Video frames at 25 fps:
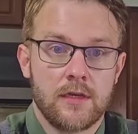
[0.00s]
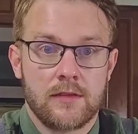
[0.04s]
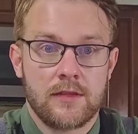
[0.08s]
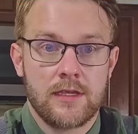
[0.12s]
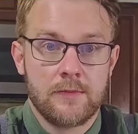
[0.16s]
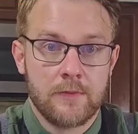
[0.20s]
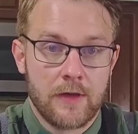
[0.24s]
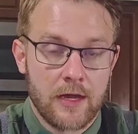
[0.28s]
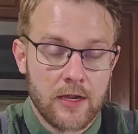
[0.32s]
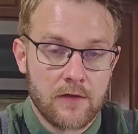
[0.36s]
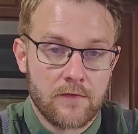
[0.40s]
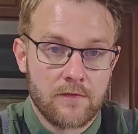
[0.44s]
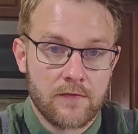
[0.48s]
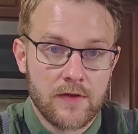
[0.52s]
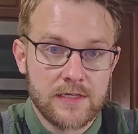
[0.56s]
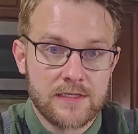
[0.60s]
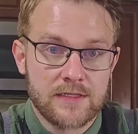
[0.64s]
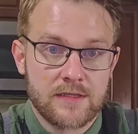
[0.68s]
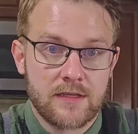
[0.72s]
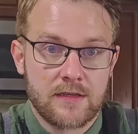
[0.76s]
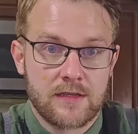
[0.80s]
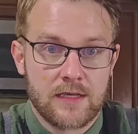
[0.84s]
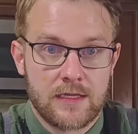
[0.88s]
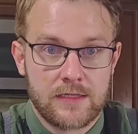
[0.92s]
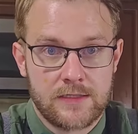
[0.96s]
the amount of
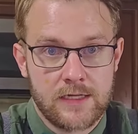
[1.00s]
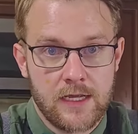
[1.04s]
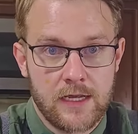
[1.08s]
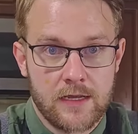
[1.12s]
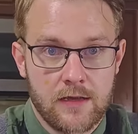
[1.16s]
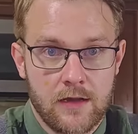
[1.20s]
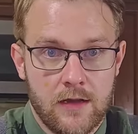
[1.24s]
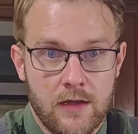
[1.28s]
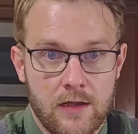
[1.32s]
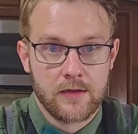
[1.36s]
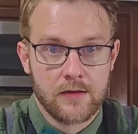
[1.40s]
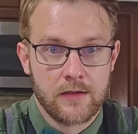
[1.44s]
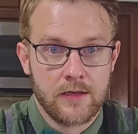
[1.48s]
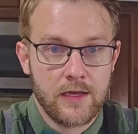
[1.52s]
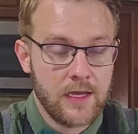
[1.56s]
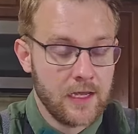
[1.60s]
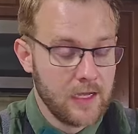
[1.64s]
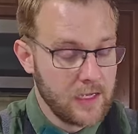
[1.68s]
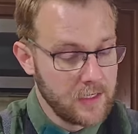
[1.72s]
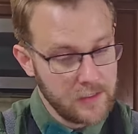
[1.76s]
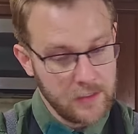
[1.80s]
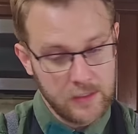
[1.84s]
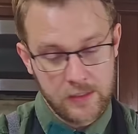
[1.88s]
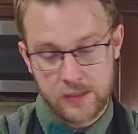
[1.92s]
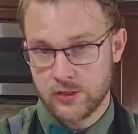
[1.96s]
risk that they take on.
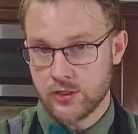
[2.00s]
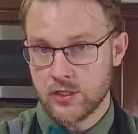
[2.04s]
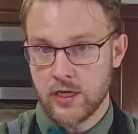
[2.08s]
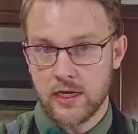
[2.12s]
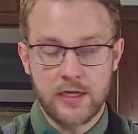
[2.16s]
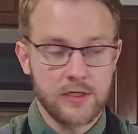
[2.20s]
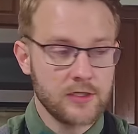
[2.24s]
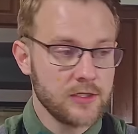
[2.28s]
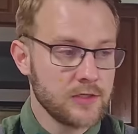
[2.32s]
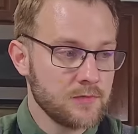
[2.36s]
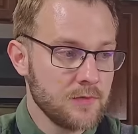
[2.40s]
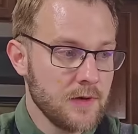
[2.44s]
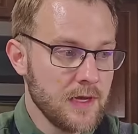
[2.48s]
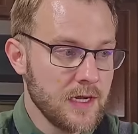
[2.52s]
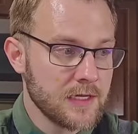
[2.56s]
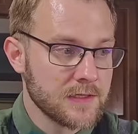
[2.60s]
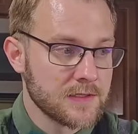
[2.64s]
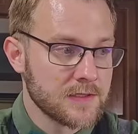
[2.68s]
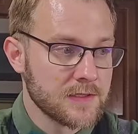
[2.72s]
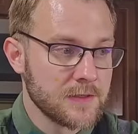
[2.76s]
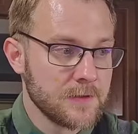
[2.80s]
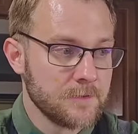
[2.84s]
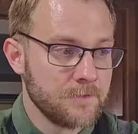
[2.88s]
And any change is risk.